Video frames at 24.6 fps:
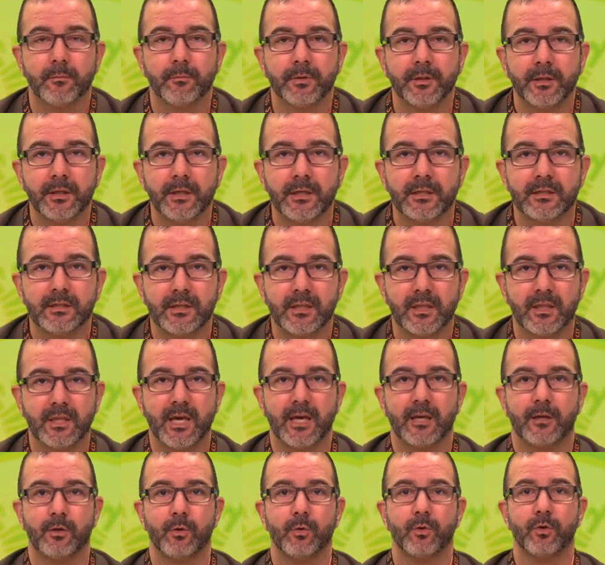Please and
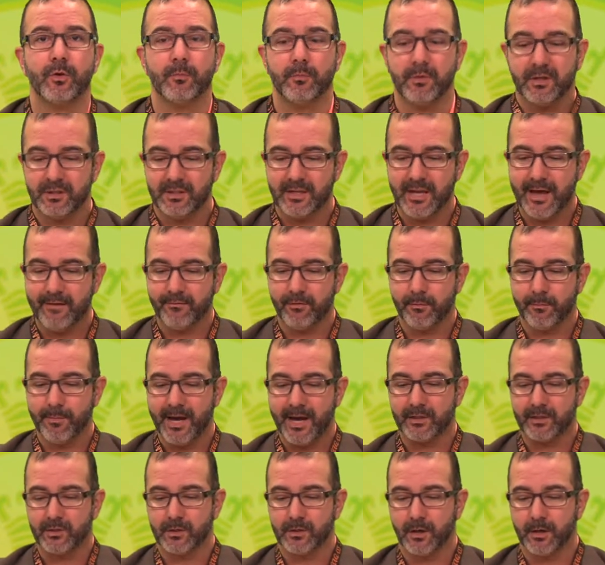thank you. You must have your
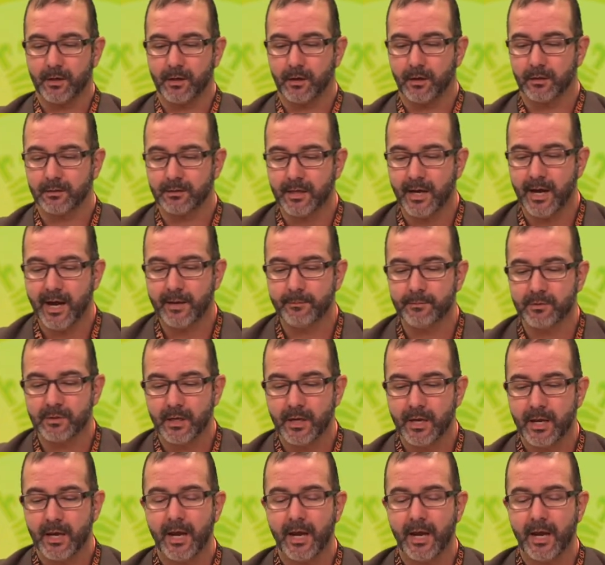badges on at all times,